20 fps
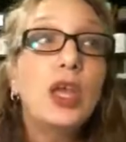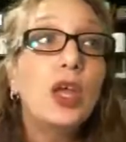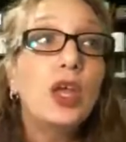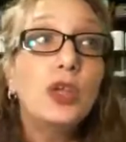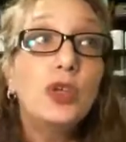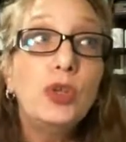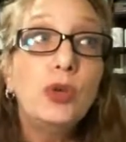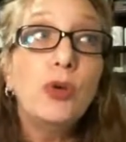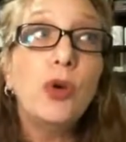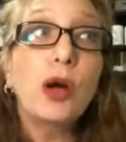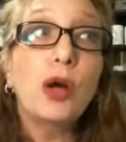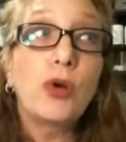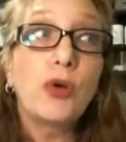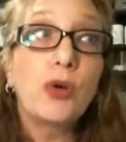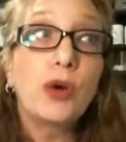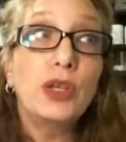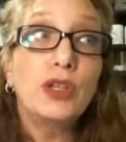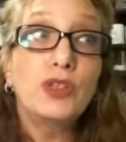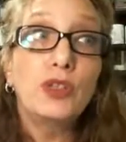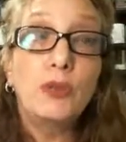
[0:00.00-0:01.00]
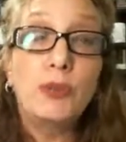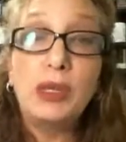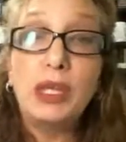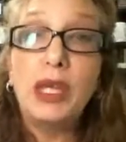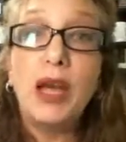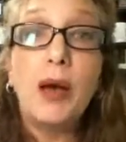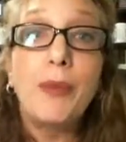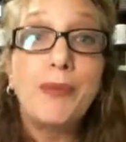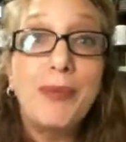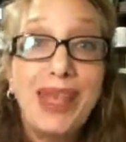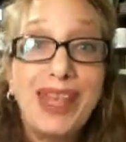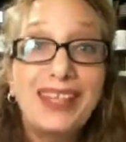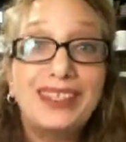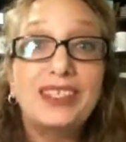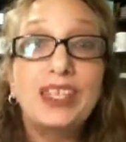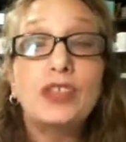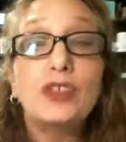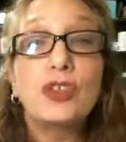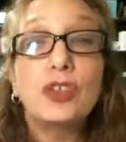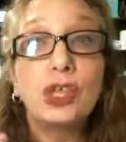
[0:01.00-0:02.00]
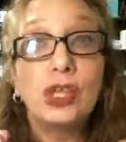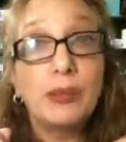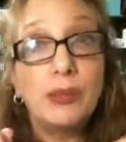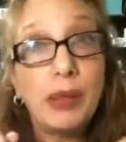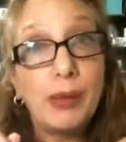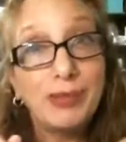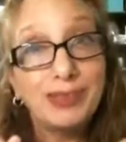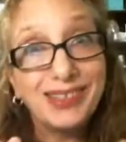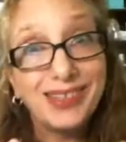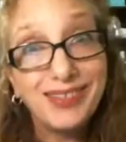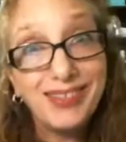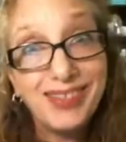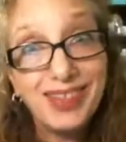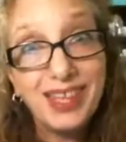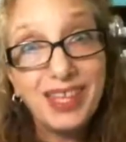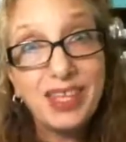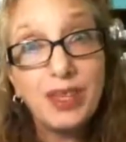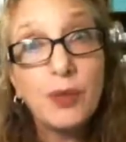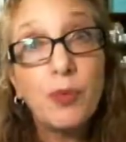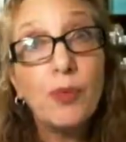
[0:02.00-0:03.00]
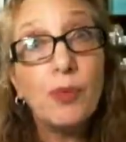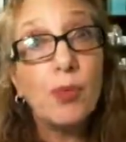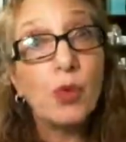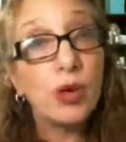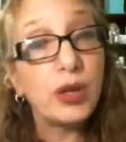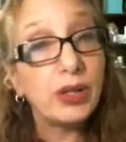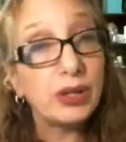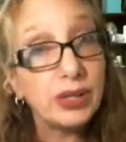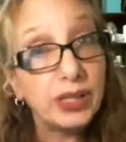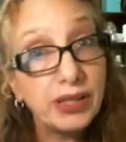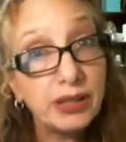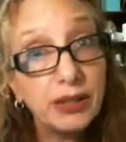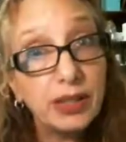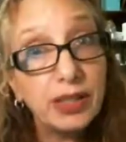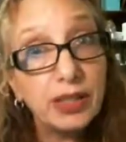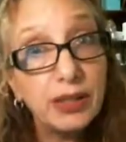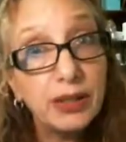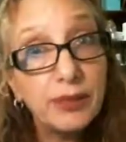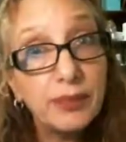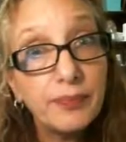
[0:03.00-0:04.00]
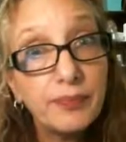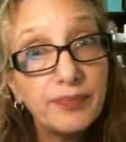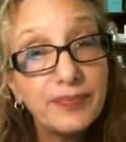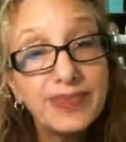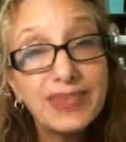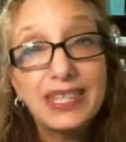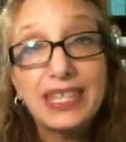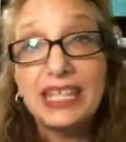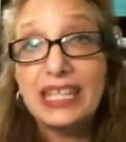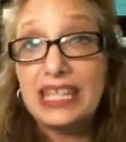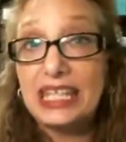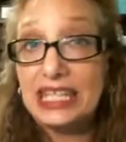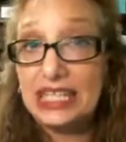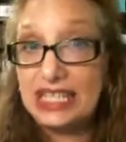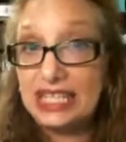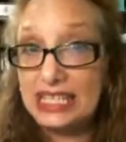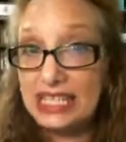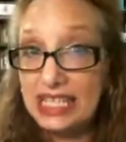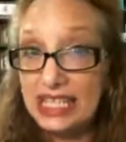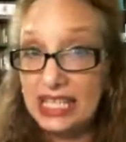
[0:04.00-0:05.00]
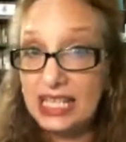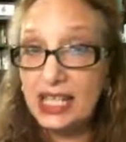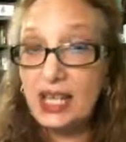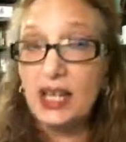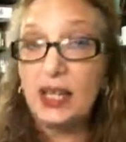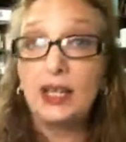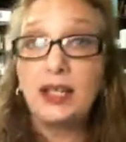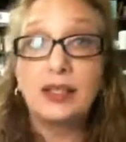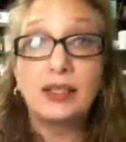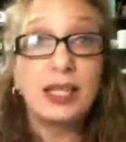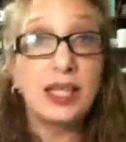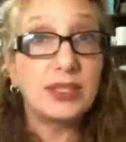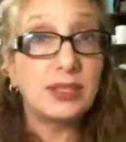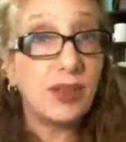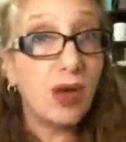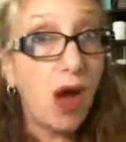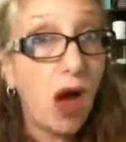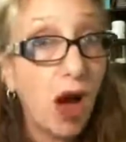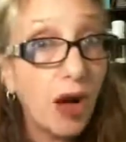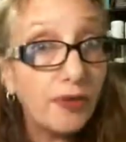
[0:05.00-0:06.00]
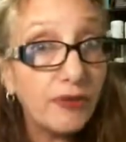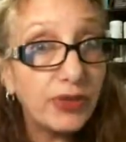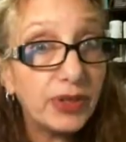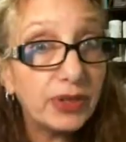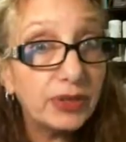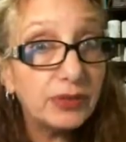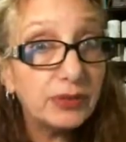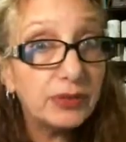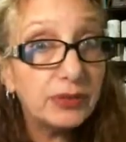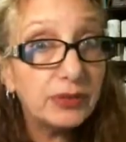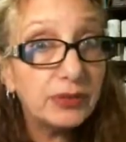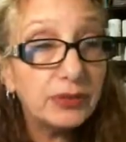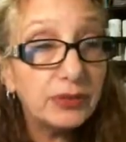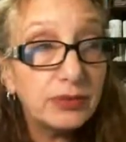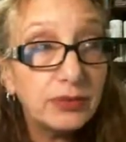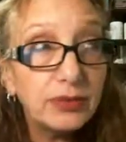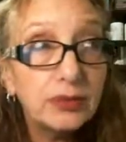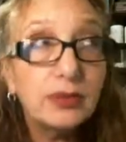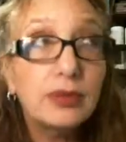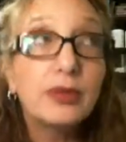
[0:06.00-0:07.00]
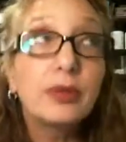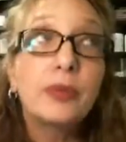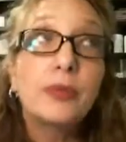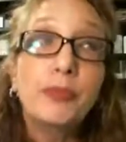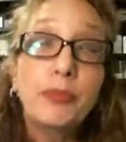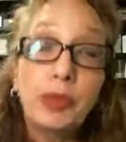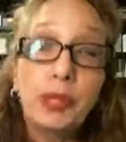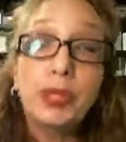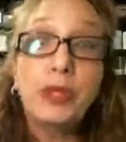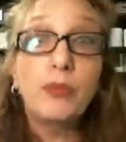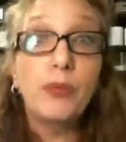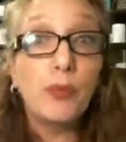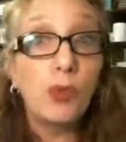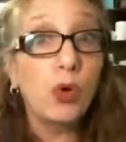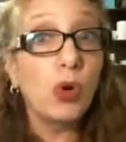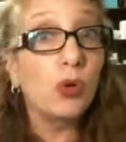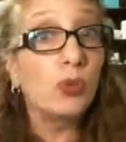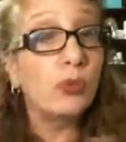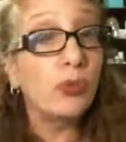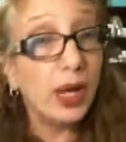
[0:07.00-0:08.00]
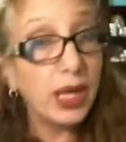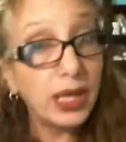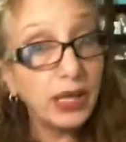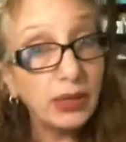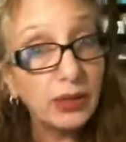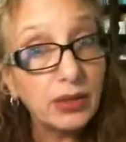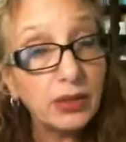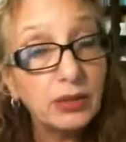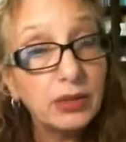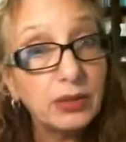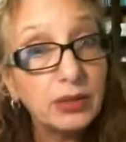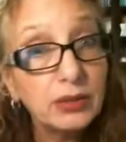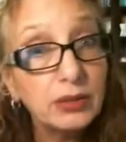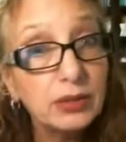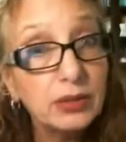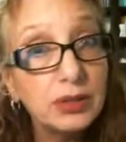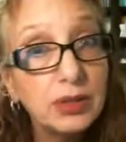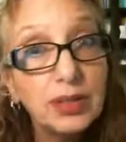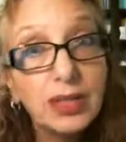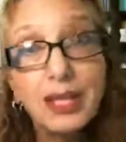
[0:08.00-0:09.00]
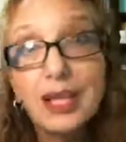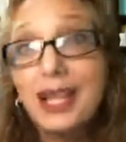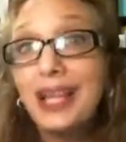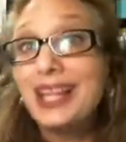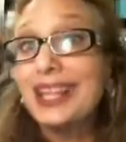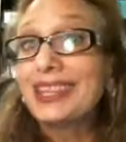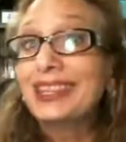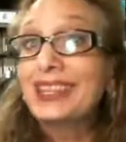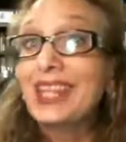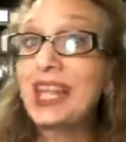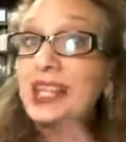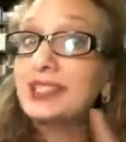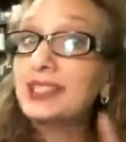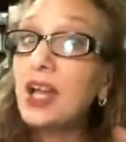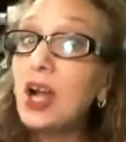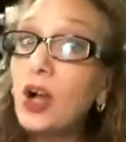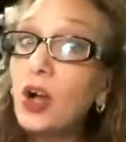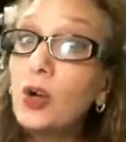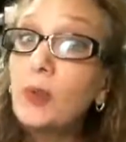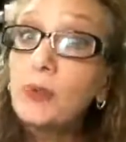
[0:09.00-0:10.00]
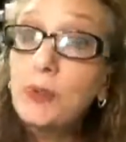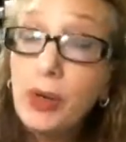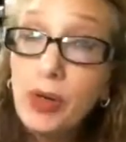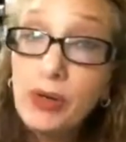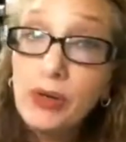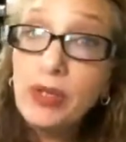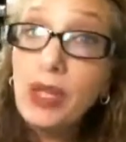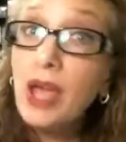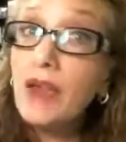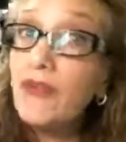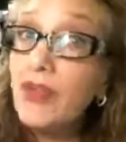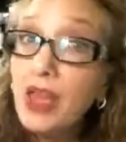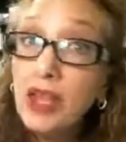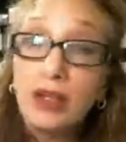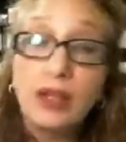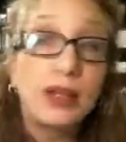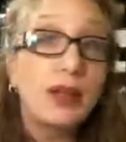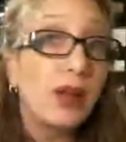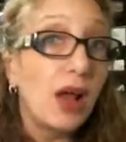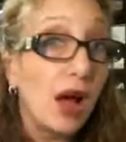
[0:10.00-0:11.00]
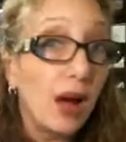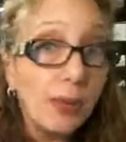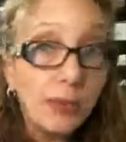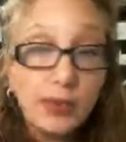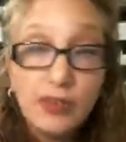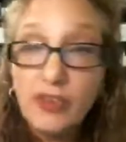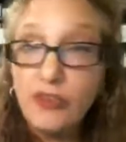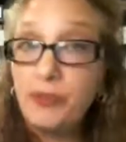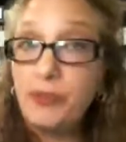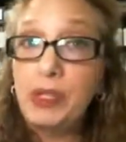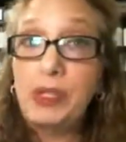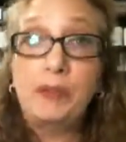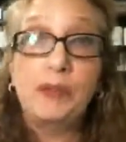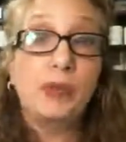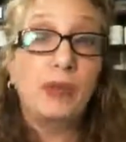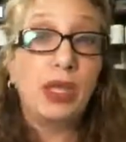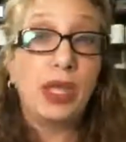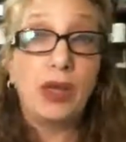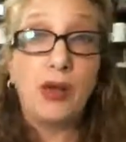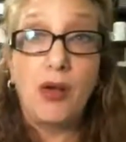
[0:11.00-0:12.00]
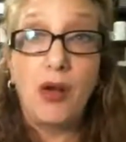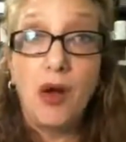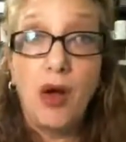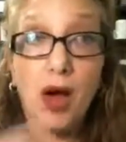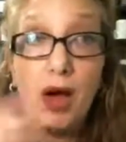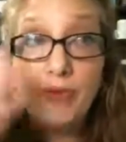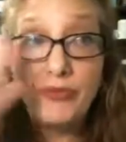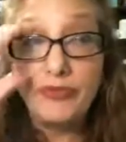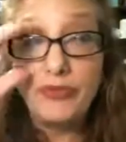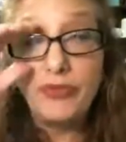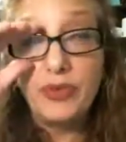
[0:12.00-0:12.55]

you are going to be amazed that you're going to be able to think more clearly, get sick less often, be more regular, less heartburn. I've had a number of people get off